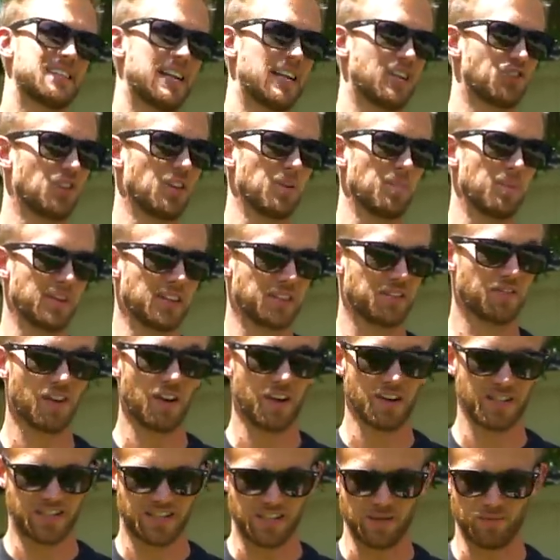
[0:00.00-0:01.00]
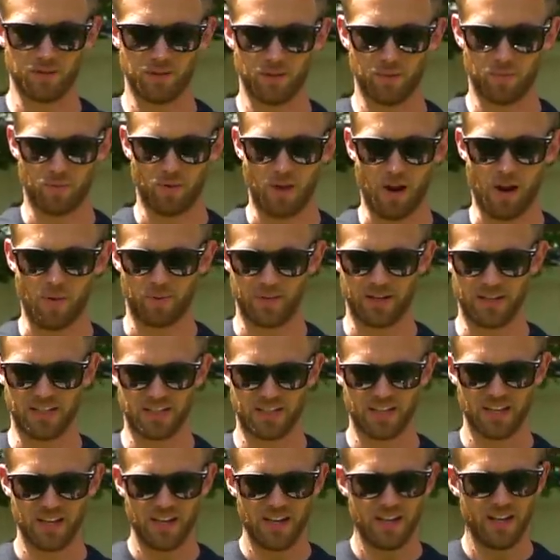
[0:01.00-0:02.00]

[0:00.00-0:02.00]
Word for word: actually, but it's very similar properties